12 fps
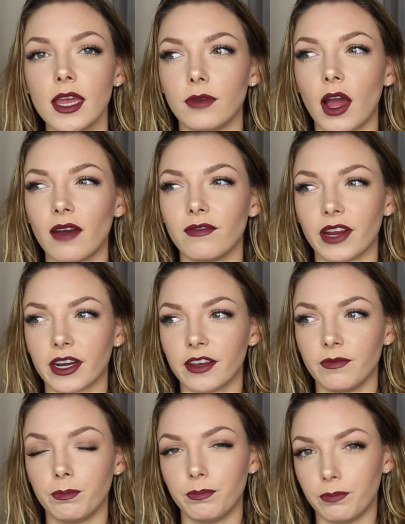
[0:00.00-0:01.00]
Not
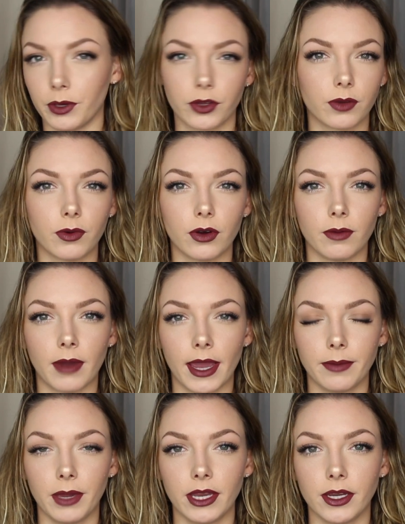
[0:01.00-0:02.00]
very buildable in
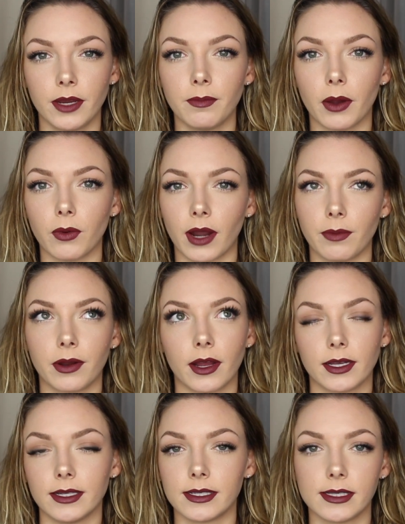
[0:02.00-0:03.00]
my opinion, but when I put
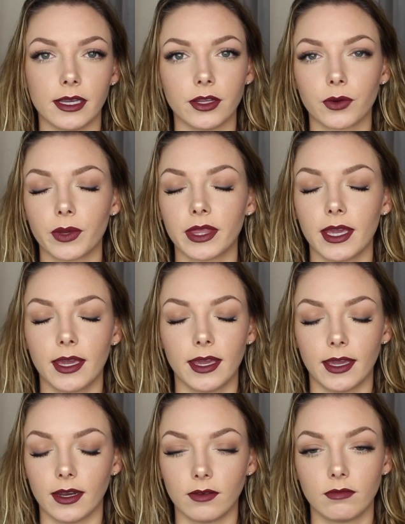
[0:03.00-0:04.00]
on concealer with it,
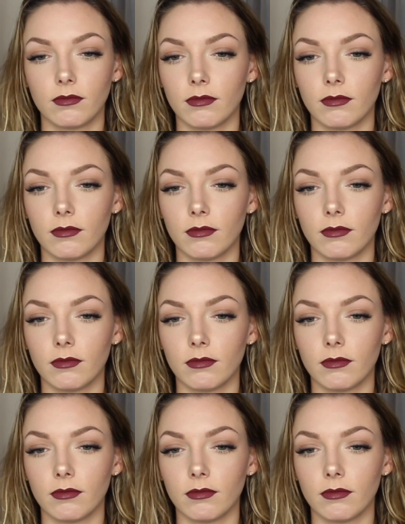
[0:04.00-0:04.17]
it